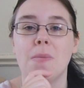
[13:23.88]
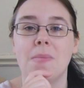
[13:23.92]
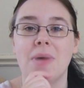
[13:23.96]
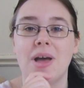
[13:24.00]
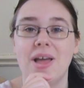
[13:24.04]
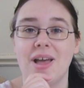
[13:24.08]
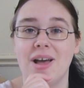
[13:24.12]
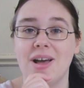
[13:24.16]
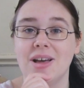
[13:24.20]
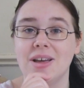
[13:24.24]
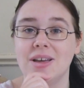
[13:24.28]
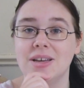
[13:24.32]
my
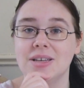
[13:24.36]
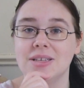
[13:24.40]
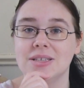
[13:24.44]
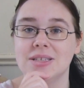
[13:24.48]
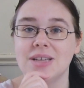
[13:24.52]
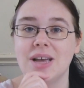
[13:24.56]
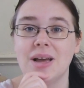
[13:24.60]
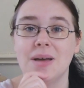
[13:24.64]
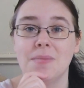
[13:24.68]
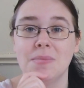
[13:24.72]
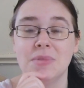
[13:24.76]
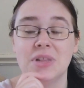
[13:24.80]
eyes,
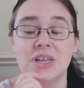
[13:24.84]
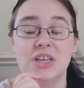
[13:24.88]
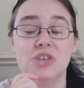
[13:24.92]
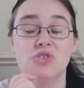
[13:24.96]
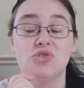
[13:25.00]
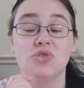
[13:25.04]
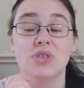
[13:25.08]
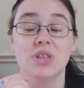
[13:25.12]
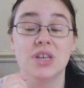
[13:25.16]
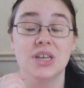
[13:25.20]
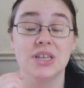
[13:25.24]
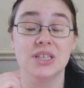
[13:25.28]
I'm
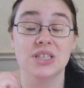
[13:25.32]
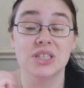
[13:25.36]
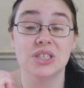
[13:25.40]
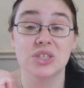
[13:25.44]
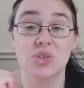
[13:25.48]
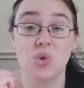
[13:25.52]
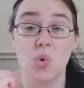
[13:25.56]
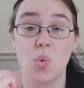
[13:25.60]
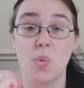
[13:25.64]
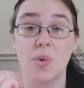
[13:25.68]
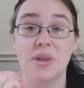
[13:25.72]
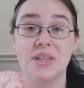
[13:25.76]
literally
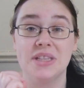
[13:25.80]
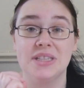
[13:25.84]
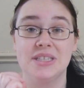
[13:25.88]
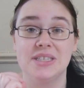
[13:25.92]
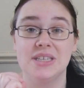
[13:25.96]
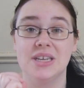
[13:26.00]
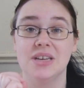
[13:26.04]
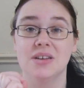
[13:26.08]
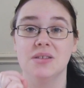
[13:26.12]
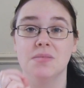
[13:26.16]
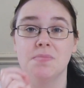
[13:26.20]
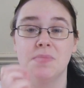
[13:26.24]

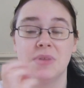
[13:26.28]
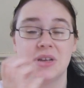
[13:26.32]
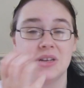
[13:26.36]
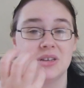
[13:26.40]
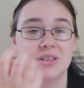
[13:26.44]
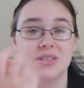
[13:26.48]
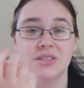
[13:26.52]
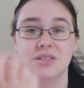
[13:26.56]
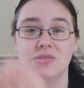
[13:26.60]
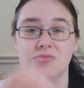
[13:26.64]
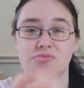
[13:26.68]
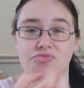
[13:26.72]
squinting
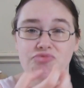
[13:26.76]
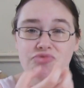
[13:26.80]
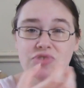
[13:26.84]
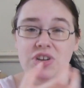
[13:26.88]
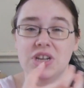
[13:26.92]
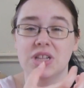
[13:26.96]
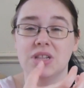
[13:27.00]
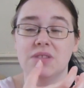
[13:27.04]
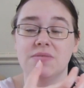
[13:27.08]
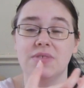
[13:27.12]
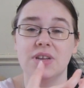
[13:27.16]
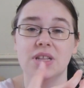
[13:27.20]
because they're
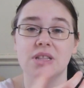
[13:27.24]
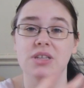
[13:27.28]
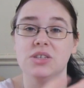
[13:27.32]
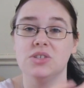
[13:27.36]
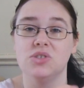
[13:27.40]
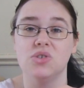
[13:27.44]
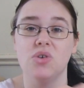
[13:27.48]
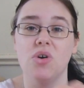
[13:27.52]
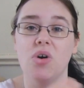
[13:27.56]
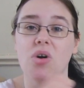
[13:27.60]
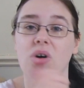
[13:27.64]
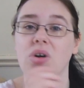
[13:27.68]
really, really
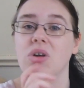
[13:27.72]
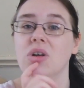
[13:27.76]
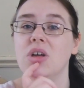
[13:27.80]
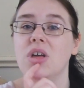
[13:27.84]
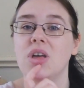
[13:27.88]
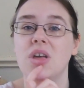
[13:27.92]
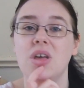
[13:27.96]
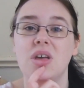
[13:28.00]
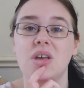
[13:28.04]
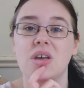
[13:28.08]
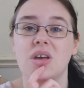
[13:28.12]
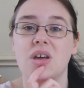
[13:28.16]
sore,
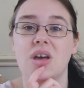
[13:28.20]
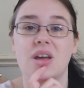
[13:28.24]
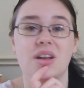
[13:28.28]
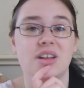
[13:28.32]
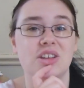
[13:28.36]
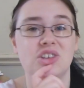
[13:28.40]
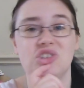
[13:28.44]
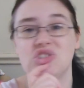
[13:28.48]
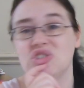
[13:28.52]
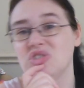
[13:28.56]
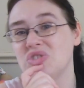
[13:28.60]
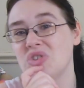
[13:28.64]
and
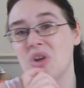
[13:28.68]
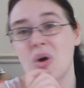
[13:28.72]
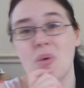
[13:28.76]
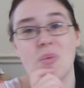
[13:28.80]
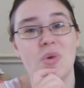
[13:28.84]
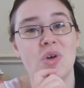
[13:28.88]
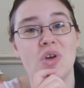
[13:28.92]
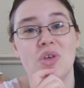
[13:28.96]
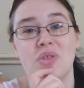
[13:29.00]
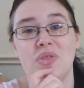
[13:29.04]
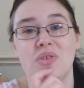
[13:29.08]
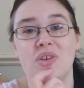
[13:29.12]
it's just not
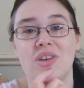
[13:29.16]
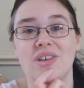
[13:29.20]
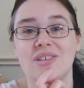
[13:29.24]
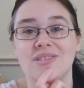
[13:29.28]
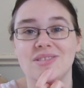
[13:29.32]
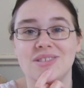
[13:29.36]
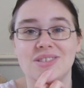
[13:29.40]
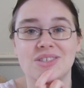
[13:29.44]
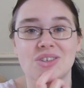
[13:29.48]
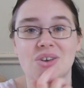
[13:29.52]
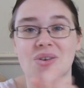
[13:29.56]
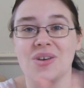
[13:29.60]
worth it.
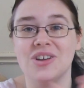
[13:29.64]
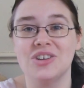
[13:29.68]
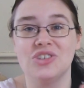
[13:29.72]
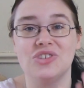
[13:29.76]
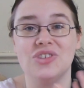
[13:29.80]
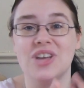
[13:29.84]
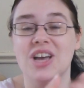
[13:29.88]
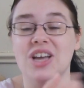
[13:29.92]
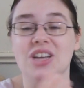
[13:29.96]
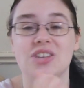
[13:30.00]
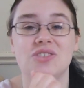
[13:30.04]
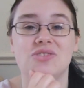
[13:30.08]
So
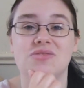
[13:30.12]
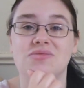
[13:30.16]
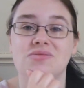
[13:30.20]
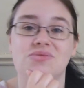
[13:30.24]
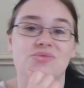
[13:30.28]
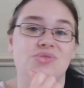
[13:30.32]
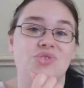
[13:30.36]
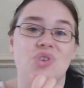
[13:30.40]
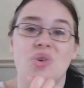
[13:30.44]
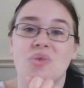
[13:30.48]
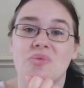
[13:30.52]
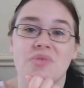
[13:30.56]
I
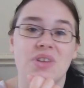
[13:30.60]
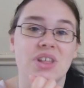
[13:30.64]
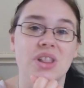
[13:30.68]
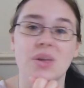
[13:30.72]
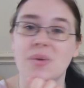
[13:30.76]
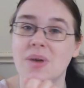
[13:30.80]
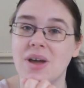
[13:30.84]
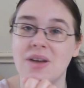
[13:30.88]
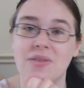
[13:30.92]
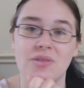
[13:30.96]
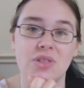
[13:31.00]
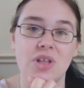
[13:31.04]
don't really
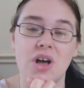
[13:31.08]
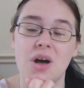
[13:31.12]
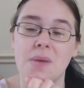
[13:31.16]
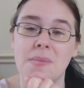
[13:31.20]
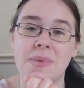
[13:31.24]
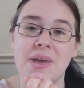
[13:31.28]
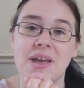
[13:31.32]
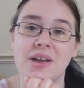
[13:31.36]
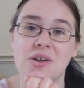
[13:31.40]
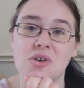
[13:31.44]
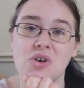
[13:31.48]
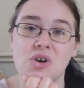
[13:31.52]
wear a lot of
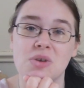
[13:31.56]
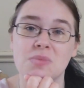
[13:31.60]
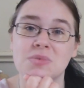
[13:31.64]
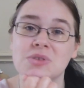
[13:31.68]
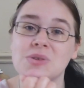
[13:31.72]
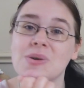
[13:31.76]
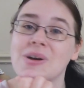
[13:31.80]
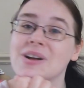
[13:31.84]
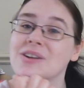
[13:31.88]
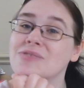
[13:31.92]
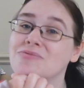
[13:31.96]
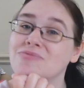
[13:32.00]
makeup,
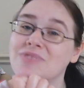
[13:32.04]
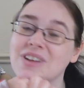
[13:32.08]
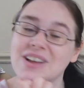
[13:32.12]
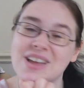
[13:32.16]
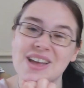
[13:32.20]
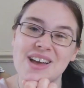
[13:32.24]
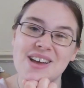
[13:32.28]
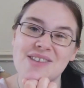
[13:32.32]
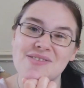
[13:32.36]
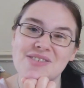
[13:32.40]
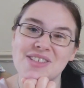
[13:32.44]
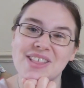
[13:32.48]
so I
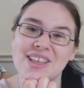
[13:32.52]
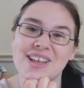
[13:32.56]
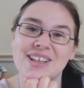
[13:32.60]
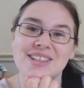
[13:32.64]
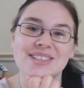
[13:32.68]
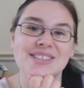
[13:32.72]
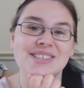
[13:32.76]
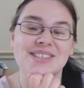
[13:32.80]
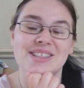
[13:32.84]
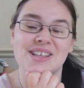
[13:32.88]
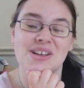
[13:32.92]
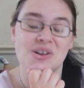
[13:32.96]
can't really
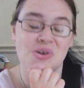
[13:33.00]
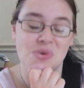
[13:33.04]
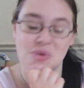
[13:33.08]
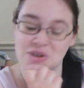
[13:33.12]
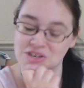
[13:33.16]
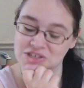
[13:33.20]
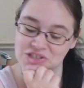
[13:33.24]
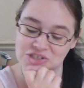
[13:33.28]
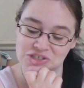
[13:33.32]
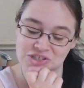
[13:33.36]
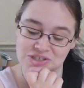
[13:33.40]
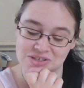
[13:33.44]
answer that
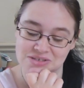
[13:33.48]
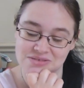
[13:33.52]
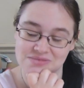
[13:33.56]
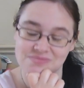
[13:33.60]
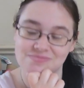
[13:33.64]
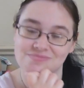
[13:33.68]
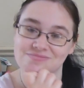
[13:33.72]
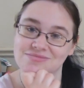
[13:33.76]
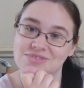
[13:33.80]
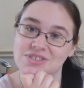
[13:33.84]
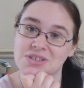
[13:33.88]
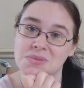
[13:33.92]
question,
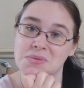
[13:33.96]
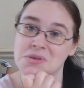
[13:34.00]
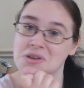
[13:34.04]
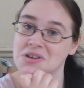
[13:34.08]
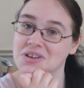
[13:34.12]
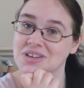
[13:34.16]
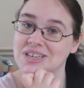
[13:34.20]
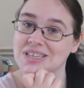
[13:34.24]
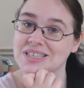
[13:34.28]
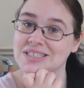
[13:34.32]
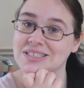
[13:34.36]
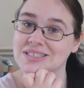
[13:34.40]
to be
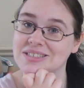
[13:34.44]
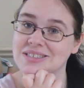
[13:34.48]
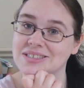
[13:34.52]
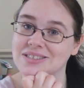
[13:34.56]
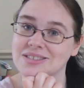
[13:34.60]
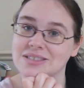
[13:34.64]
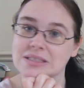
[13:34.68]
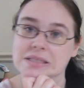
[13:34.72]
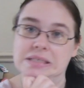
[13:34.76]
honest.